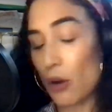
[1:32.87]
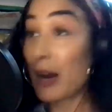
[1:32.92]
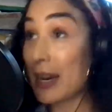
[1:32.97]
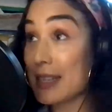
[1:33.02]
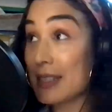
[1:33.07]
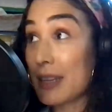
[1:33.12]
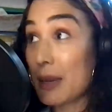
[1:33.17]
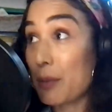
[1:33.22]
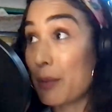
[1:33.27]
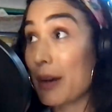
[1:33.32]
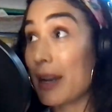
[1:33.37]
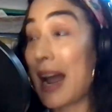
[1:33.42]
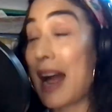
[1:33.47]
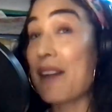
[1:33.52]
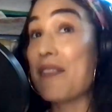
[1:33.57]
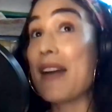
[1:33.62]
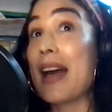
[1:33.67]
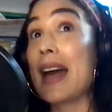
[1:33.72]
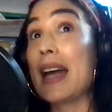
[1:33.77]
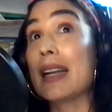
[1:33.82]
Crazy, but
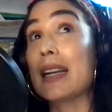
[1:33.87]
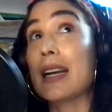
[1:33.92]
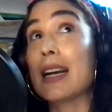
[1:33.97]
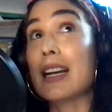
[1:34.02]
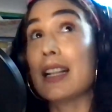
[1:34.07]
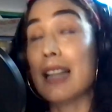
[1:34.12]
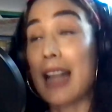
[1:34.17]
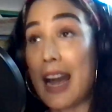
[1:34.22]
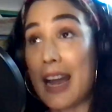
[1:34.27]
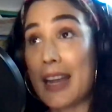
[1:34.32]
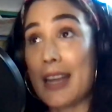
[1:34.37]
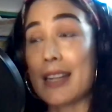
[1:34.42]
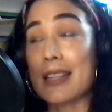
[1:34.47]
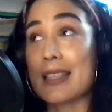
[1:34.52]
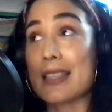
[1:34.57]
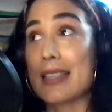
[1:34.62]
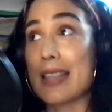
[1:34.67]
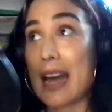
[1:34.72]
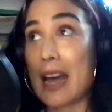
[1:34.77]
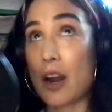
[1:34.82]
I've had
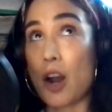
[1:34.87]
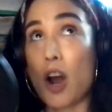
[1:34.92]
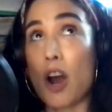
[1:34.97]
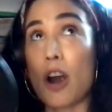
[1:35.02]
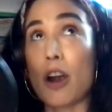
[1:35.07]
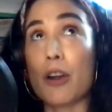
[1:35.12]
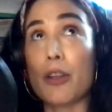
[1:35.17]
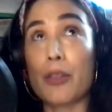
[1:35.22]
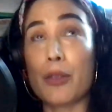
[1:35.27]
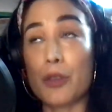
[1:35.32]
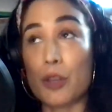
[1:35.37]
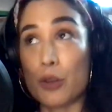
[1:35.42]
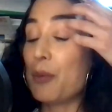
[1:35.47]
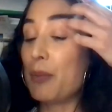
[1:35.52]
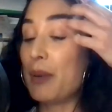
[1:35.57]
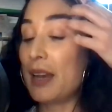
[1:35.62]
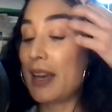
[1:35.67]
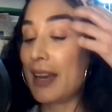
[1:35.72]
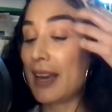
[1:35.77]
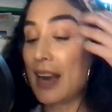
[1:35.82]
clients that are the
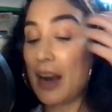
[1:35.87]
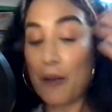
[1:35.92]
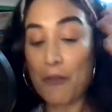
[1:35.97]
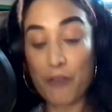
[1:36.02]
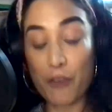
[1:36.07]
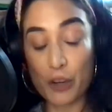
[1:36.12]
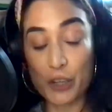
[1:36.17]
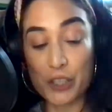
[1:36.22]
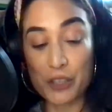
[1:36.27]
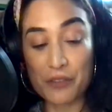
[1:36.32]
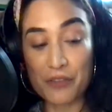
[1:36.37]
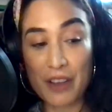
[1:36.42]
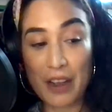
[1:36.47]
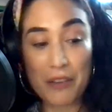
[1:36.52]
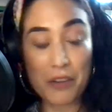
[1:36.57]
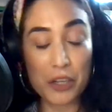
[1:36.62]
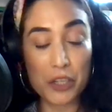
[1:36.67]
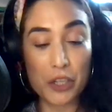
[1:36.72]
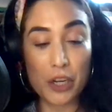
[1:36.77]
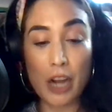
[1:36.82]
big Fortune
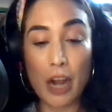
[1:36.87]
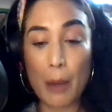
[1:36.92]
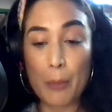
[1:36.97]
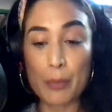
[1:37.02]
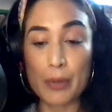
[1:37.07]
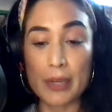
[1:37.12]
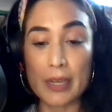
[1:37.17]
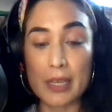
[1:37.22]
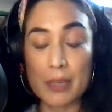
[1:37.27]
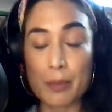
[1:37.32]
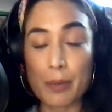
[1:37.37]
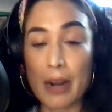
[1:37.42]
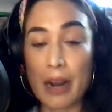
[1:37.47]
500 companies,